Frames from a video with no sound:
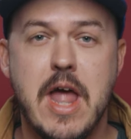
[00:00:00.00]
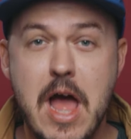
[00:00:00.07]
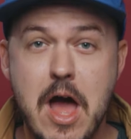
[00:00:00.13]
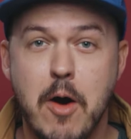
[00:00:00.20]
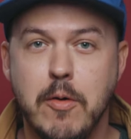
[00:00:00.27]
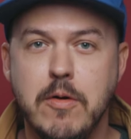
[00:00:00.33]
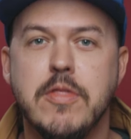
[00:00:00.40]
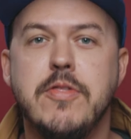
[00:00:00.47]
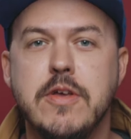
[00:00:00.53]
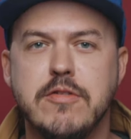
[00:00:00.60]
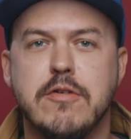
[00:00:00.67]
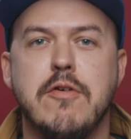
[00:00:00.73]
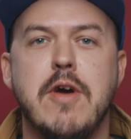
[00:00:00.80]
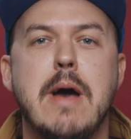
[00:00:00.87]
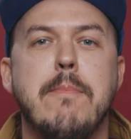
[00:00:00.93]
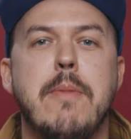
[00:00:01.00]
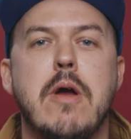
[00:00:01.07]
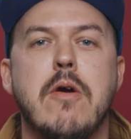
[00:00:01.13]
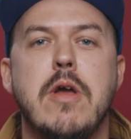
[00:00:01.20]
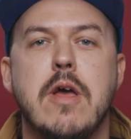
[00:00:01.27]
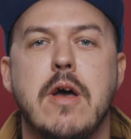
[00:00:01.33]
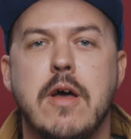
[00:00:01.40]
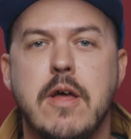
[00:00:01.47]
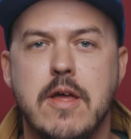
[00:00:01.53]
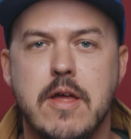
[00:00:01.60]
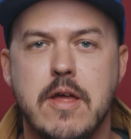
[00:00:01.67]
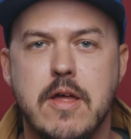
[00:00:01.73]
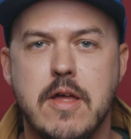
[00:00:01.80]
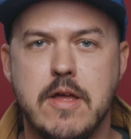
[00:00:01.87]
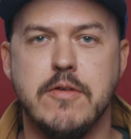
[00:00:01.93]
now, this crap area
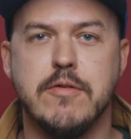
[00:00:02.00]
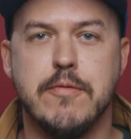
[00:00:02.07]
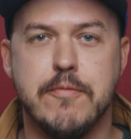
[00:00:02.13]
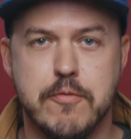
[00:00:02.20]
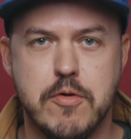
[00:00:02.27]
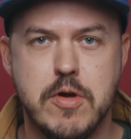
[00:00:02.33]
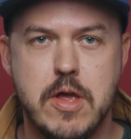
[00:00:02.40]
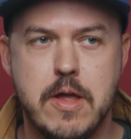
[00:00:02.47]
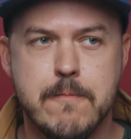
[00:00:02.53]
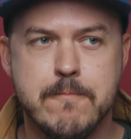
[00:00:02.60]
is free.